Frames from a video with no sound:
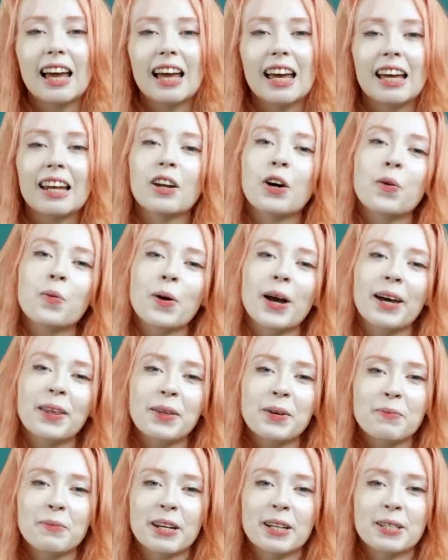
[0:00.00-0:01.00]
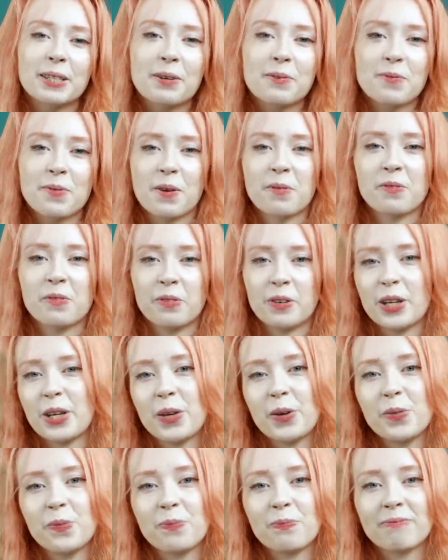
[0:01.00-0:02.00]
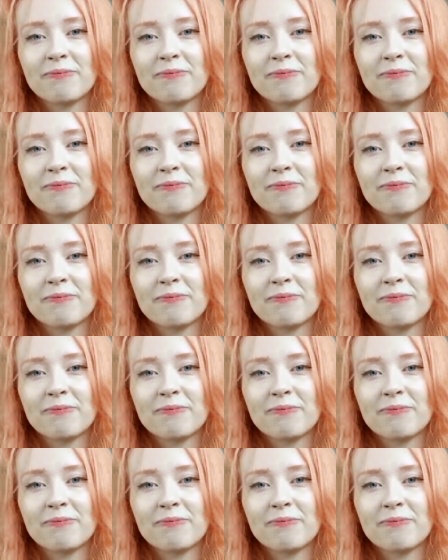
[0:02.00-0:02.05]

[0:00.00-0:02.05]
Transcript: In a way that makes it fun for you.